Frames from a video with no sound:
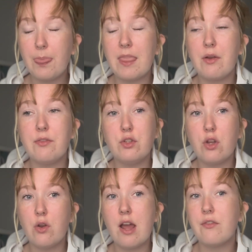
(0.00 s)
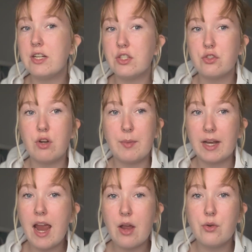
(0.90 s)
Now, if you don't have an Instagram
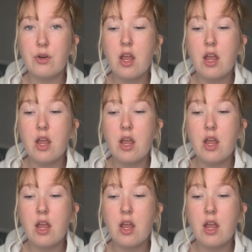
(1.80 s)
account,